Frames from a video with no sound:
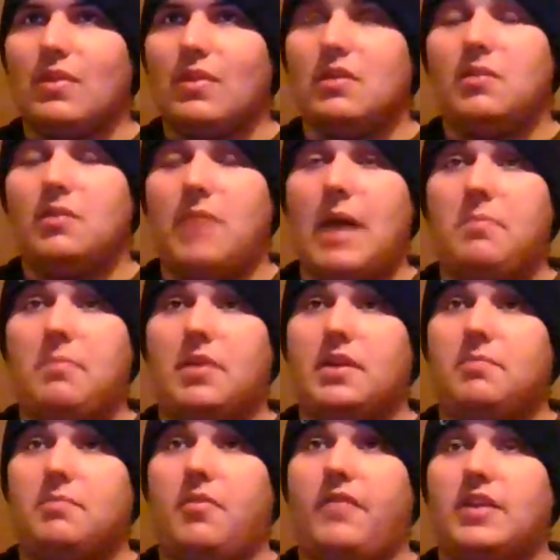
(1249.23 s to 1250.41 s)
I buy a pretty
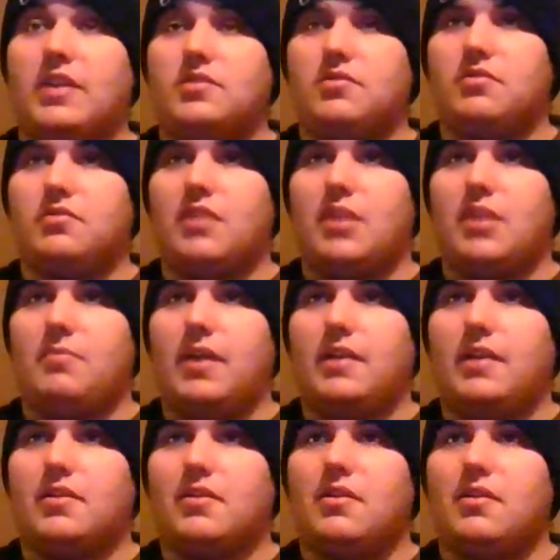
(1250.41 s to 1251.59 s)
professional grade
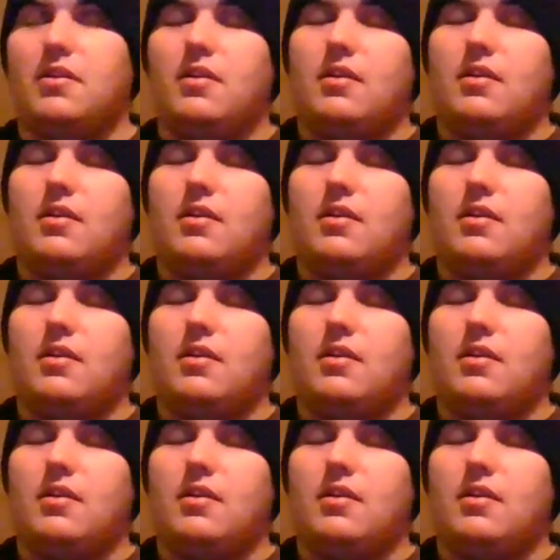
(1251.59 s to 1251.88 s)
binder,